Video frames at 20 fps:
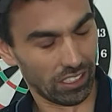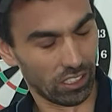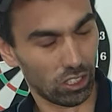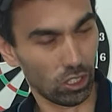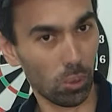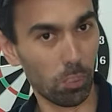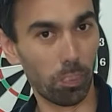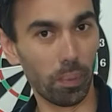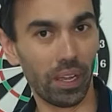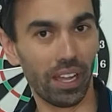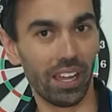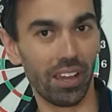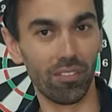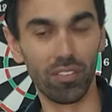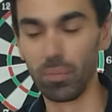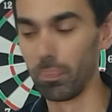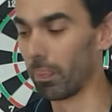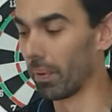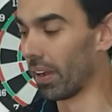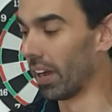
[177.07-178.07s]
Super
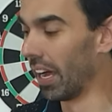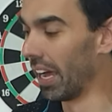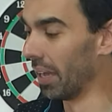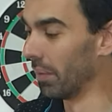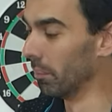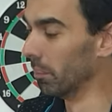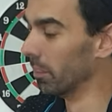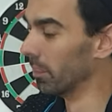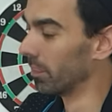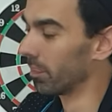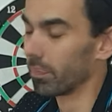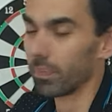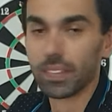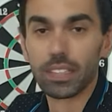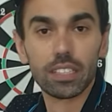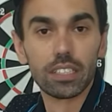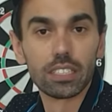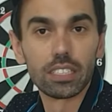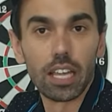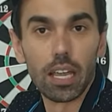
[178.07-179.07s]
heavy prime,
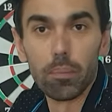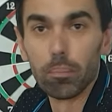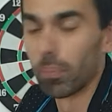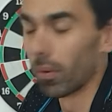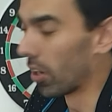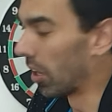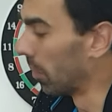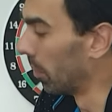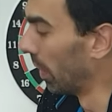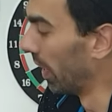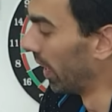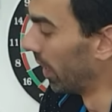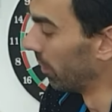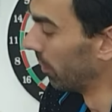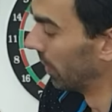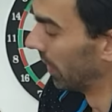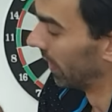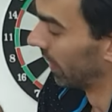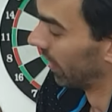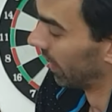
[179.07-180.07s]
same
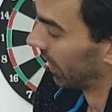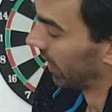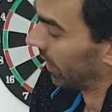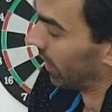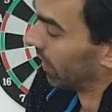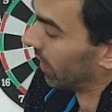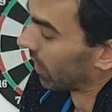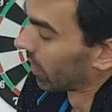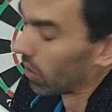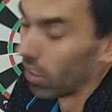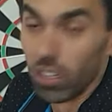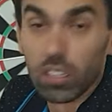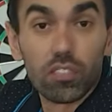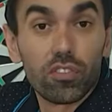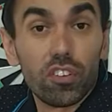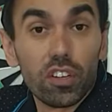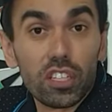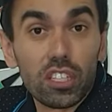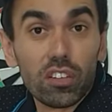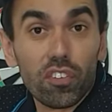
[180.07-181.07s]
problem,
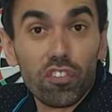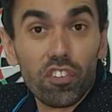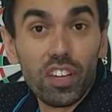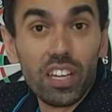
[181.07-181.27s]
can't fit your